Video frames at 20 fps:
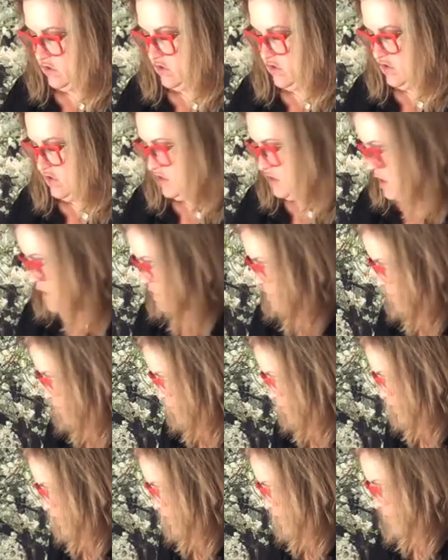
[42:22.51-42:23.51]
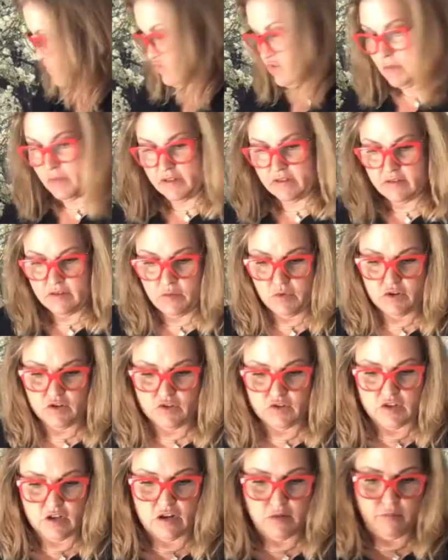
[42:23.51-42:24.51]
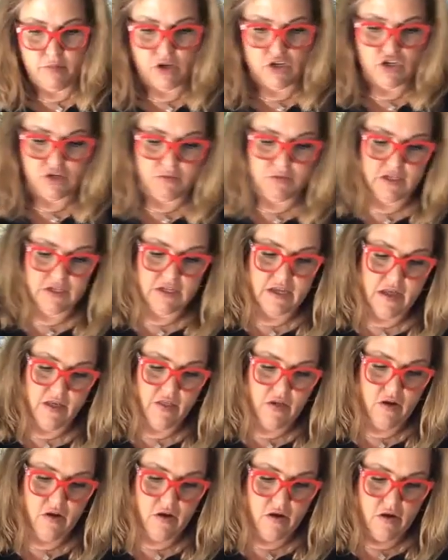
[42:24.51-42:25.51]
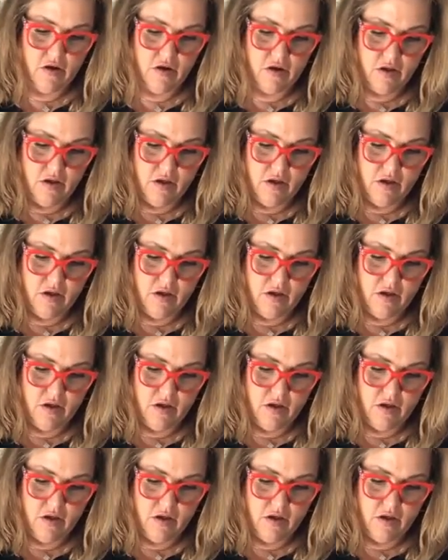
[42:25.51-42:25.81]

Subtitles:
They're just all different size ribbons, and we're just going to bunch them together.